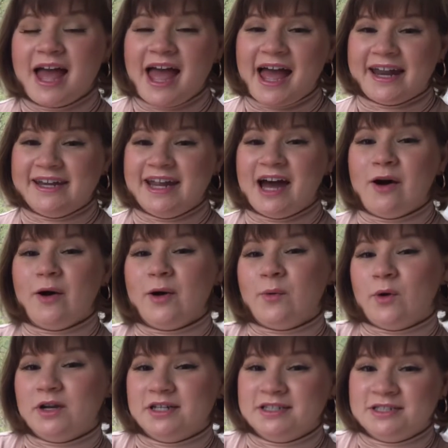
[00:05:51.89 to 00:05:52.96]
and now I
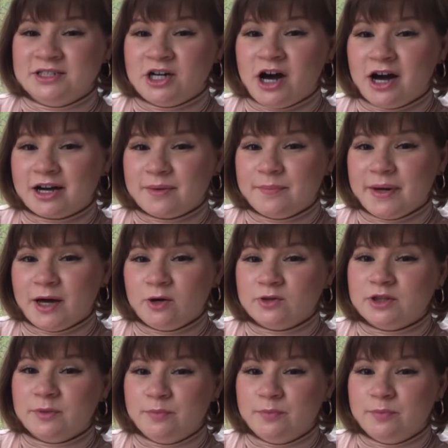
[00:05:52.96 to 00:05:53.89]
wanted to talk about the